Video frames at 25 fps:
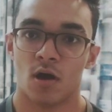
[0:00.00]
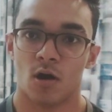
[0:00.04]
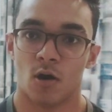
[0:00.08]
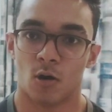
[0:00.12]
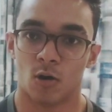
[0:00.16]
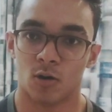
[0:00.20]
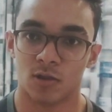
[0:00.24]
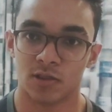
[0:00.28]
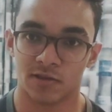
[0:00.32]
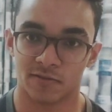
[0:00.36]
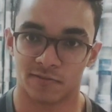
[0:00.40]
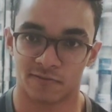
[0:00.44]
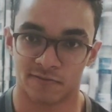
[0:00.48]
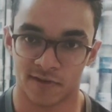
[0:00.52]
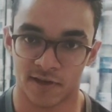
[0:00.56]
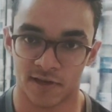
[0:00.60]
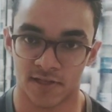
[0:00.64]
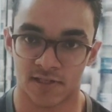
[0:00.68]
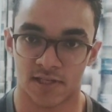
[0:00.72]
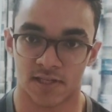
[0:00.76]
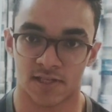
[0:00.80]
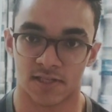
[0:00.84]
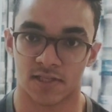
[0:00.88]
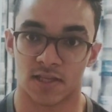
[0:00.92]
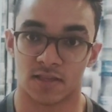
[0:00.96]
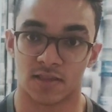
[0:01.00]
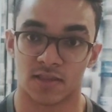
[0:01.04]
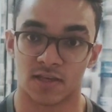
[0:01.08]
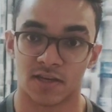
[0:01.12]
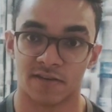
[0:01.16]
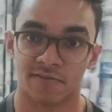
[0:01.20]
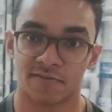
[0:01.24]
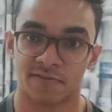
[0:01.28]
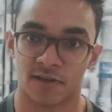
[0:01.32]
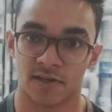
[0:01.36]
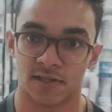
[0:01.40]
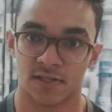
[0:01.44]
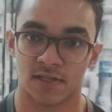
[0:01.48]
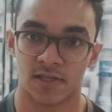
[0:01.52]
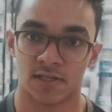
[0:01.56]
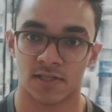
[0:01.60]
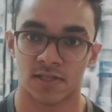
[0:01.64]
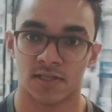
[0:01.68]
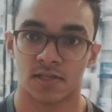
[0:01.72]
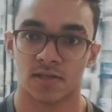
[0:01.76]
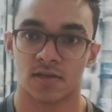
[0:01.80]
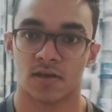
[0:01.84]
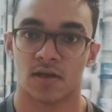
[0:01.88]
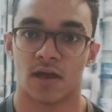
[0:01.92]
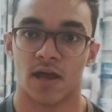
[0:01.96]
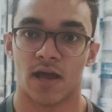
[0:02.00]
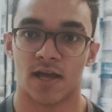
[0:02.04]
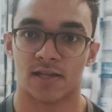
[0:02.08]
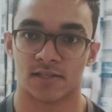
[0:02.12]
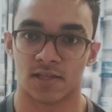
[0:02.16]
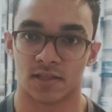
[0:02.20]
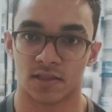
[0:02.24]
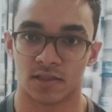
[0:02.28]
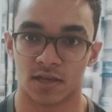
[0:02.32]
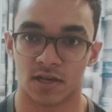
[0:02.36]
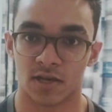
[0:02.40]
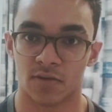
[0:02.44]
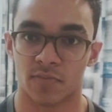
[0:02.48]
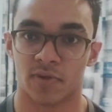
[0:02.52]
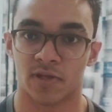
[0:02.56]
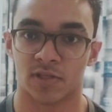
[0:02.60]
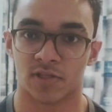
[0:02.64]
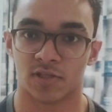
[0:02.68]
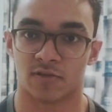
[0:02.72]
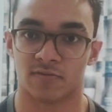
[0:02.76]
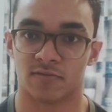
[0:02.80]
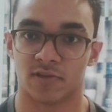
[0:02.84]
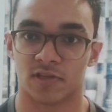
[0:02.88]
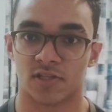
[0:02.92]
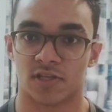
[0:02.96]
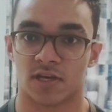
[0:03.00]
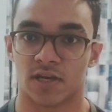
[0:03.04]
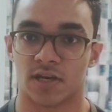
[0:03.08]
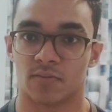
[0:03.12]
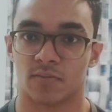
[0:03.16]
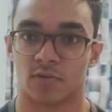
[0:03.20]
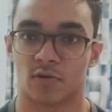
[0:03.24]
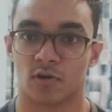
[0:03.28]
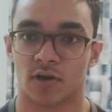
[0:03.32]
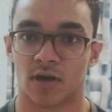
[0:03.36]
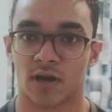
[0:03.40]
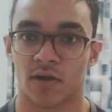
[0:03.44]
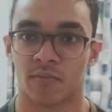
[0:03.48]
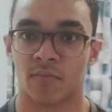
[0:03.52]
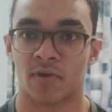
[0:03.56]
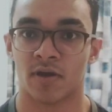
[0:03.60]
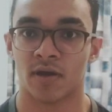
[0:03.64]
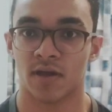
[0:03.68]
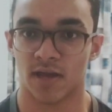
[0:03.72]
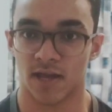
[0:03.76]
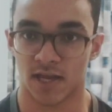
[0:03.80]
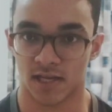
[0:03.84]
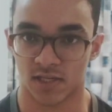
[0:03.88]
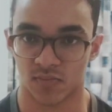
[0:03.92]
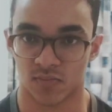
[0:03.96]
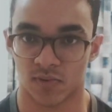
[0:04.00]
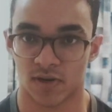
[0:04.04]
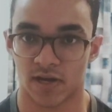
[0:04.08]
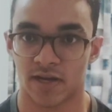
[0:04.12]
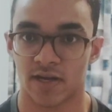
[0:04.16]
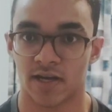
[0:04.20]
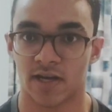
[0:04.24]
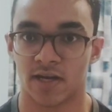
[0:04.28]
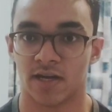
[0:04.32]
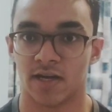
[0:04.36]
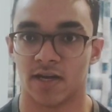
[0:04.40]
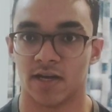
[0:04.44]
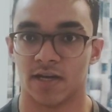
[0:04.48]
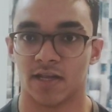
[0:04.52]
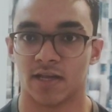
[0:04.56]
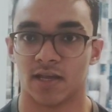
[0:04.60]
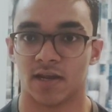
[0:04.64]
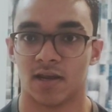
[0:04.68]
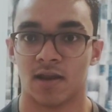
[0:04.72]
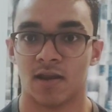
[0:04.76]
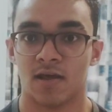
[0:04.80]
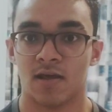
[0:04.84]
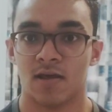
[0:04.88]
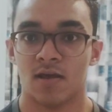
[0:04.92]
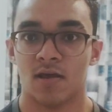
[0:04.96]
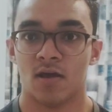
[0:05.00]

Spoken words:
all the phases, the 3 phases, as in 3 months of this training program, explained in detail,